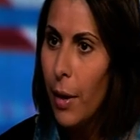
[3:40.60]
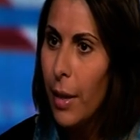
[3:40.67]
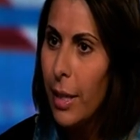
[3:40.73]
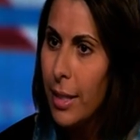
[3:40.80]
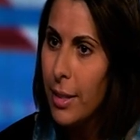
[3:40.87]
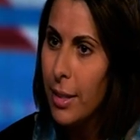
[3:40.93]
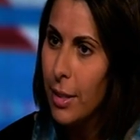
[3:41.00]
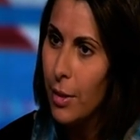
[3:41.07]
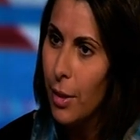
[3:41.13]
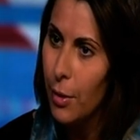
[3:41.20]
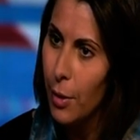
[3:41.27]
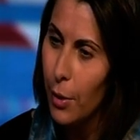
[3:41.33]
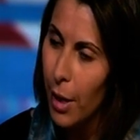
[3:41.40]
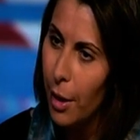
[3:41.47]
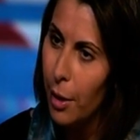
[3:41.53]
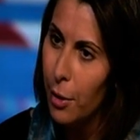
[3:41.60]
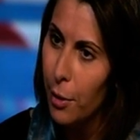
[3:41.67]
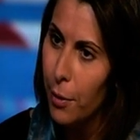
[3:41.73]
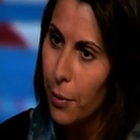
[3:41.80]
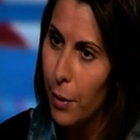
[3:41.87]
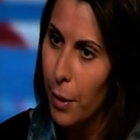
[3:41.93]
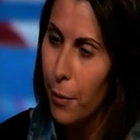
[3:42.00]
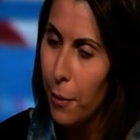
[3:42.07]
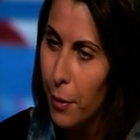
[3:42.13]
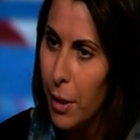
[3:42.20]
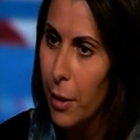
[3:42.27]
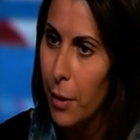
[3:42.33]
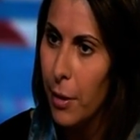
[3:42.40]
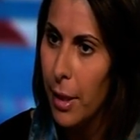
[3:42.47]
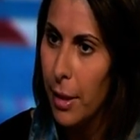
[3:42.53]
is the kind of
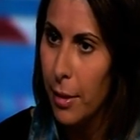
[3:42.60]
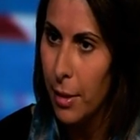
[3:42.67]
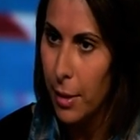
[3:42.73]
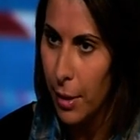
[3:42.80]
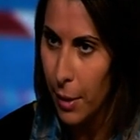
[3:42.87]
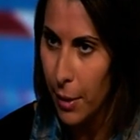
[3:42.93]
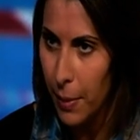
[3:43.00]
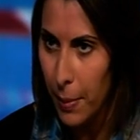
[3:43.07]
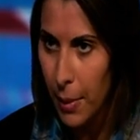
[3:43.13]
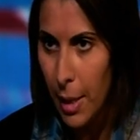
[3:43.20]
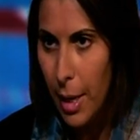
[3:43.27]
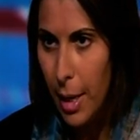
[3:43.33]
figure that